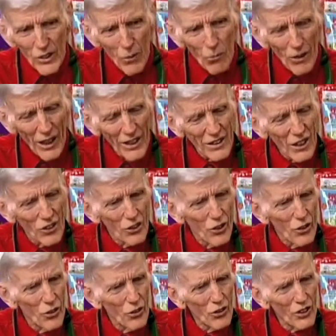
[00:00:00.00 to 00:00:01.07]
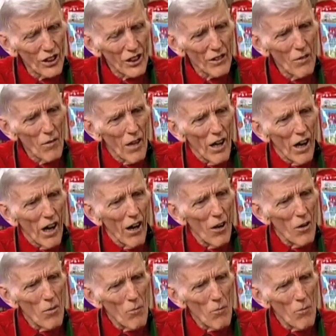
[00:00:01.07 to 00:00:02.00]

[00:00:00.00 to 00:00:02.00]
the product that you're using uh,